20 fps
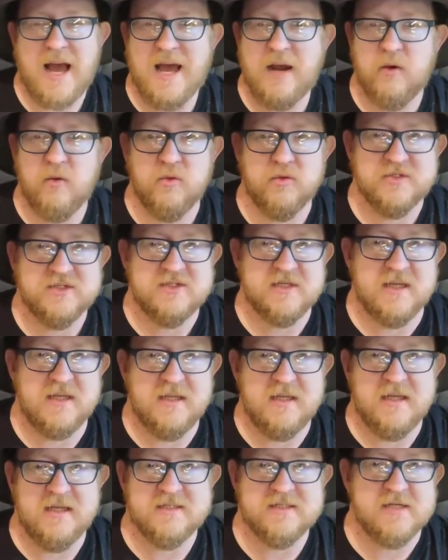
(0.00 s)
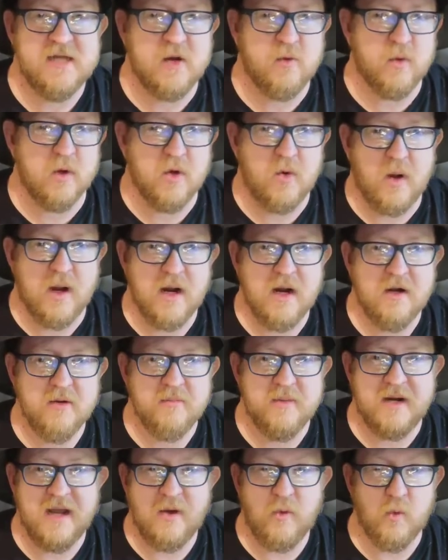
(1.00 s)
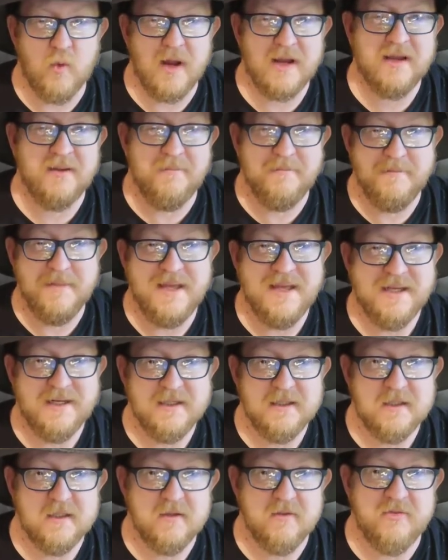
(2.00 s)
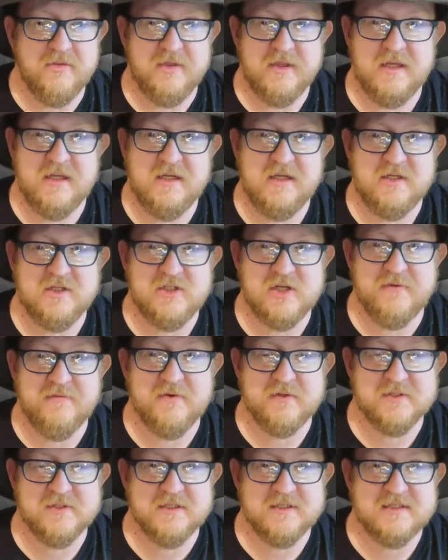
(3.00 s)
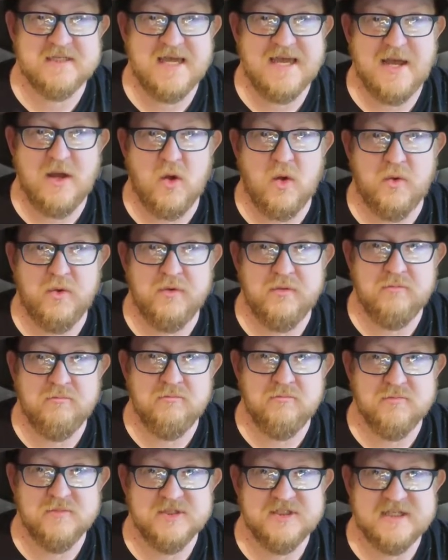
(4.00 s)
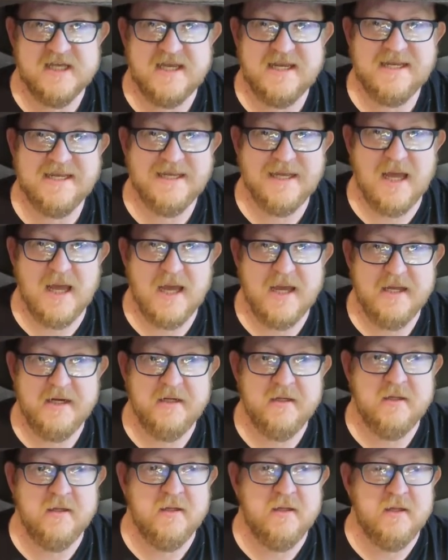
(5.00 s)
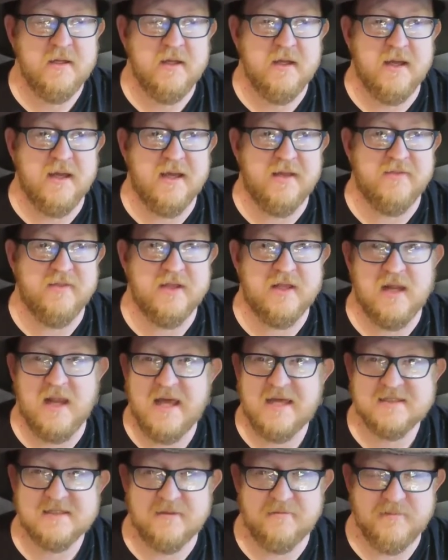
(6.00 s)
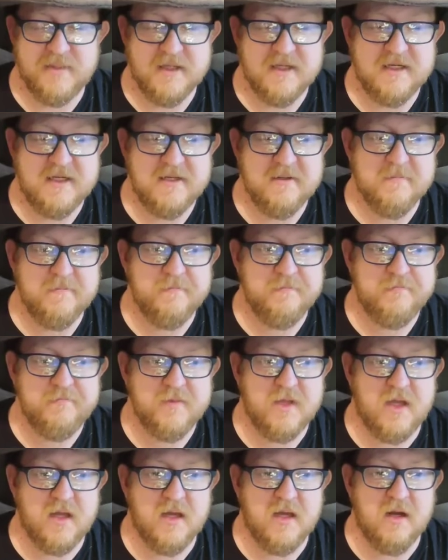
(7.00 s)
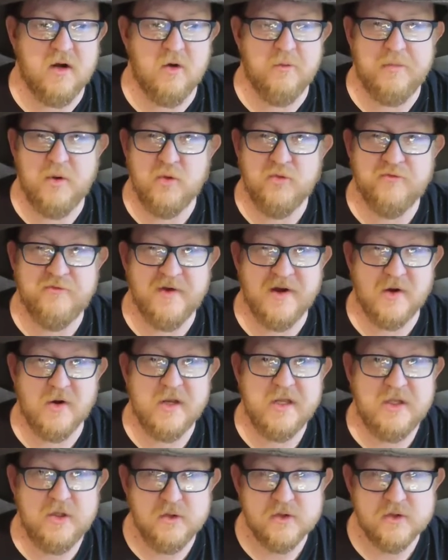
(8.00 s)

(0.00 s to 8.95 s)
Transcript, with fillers: I don't, it's not required, but I recommend the Jeffersontown setting guide and the class compendium uh, are both very